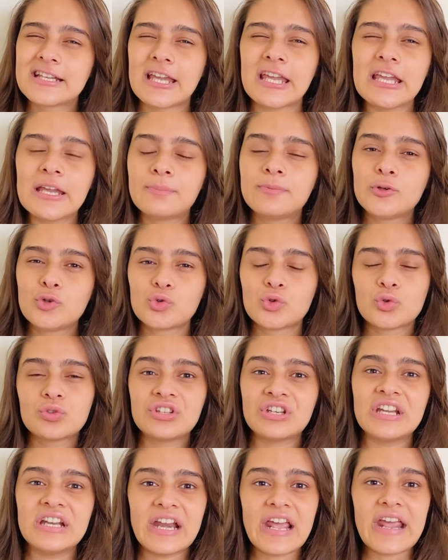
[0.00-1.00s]
keep 2 to
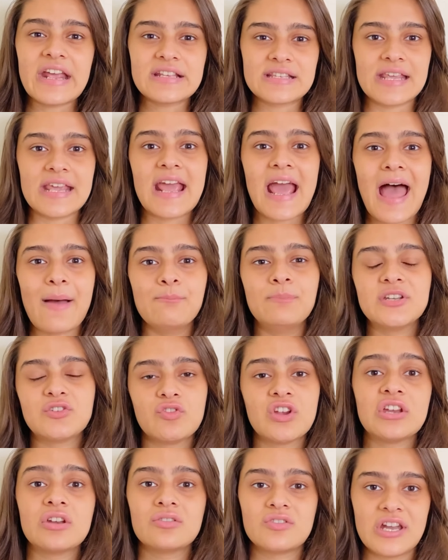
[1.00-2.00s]
3 days gap
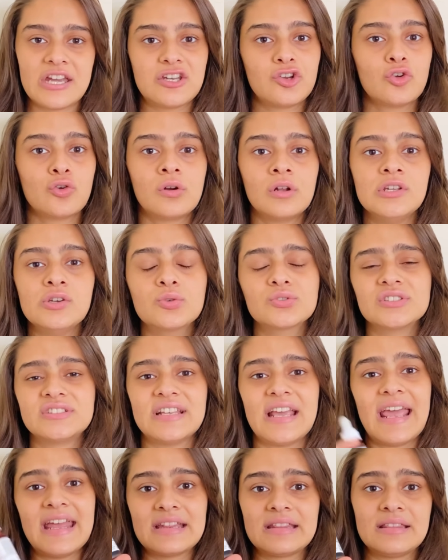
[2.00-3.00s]
between retinol use
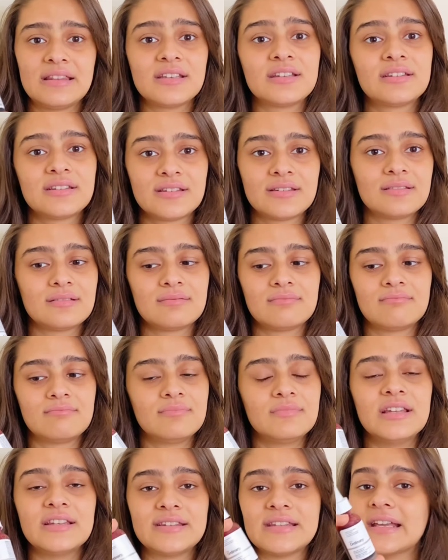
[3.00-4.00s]
and this
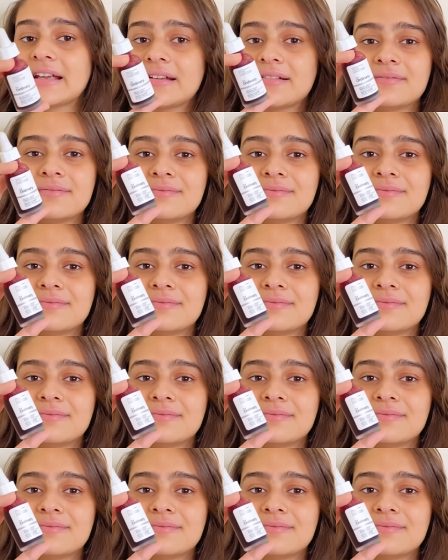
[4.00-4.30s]
thing.